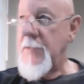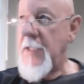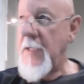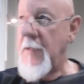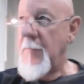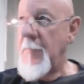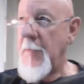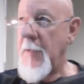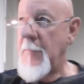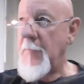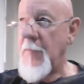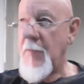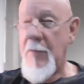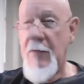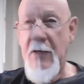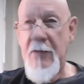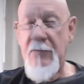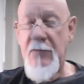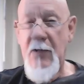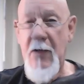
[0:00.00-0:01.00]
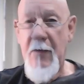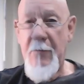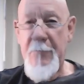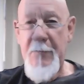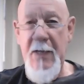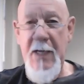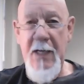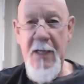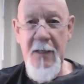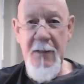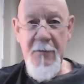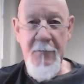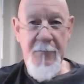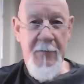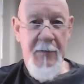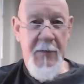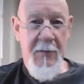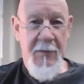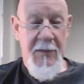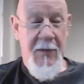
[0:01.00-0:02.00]
Can't remember right at the top of my head
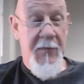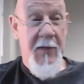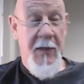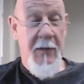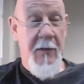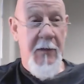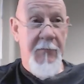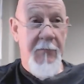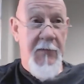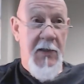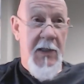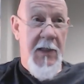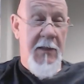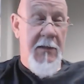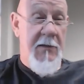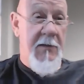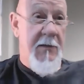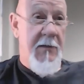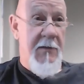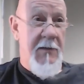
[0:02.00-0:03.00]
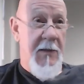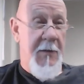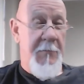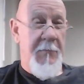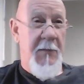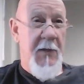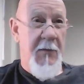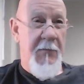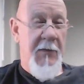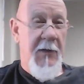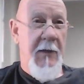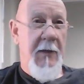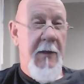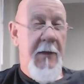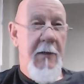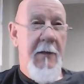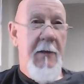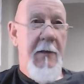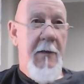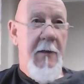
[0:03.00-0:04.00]
because I think they've changed to something different.
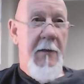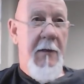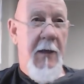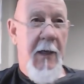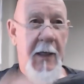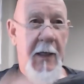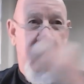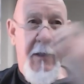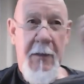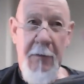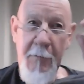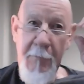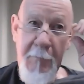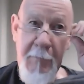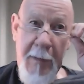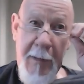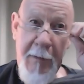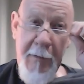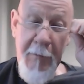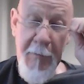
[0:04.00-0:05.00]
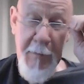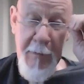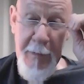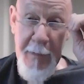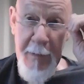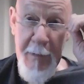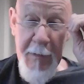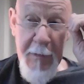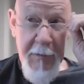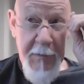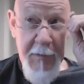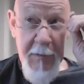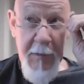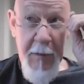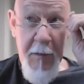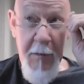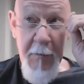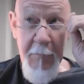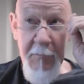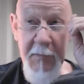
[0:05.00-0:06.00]
And they couldn't get his
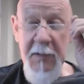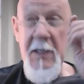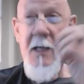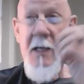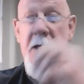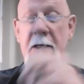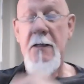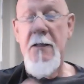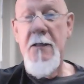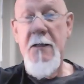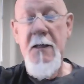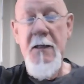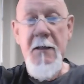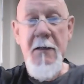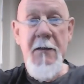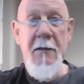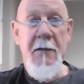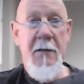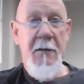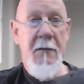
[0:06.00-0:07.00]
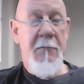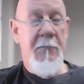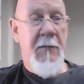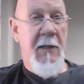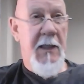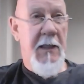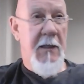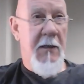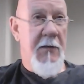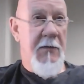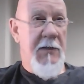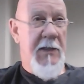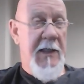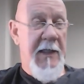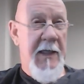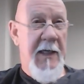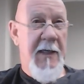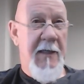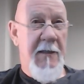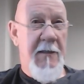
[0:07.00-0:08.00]
gums deadened because
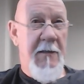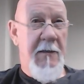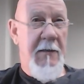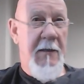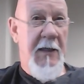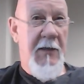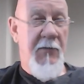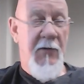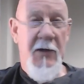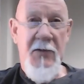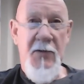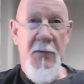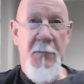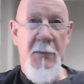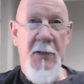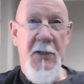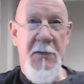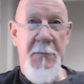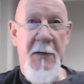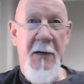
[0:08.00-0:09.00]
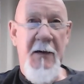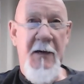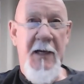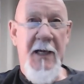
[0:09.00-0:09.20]
he drank so much beer.